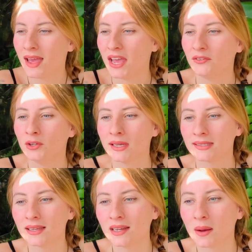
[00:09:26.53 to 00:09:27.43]
If you guys
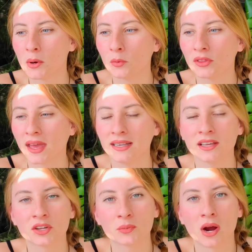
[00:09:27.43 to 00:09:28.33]
can come up with any
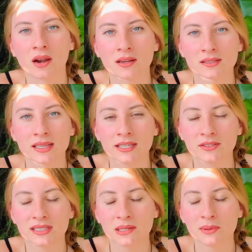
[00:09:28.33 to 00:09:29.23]
other products that you
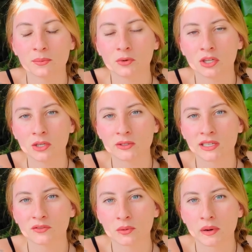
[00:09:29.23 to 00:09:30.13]
see people
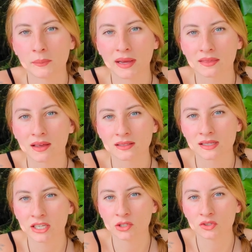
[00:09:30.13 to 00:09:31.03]
using for ball pythons
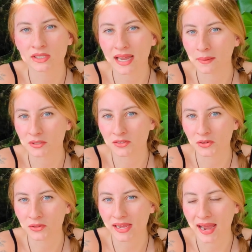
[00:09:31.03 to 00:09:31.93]
that you just
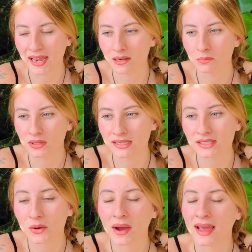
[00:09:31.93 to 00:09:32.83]
absolutely hate, please
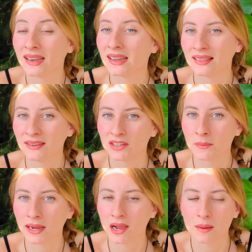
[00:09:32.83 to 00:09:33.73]
go ahead and leave it in
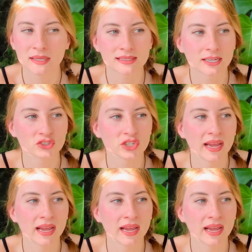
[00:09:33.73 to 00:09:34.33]
my comment section.